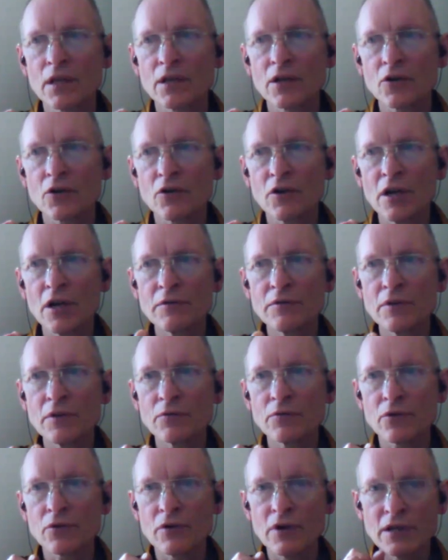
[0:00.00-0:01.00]

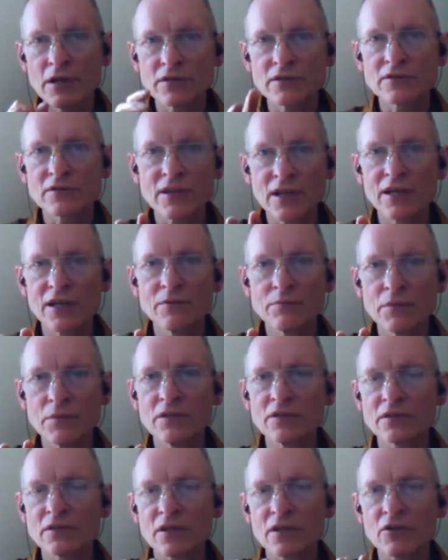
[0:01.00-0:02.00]
Craving for
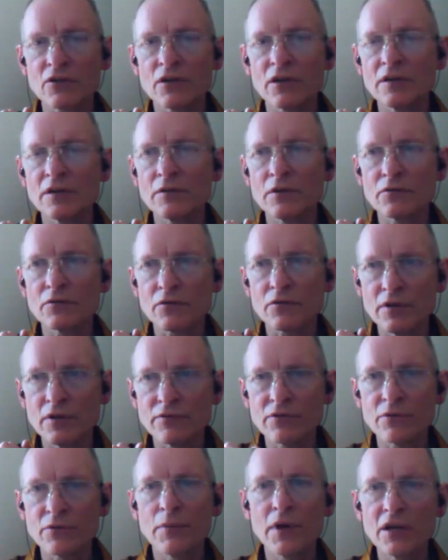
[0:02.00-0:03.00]
entertainment, craving for
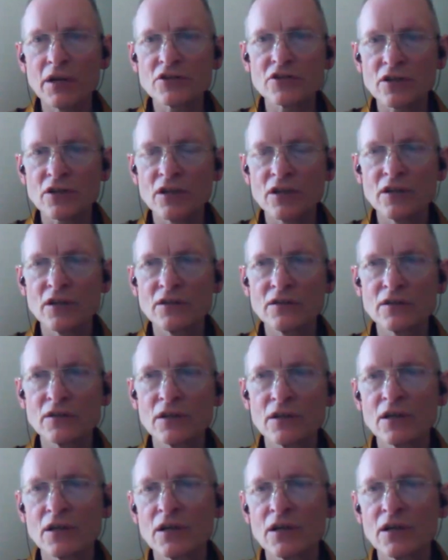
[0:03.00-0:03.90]
information,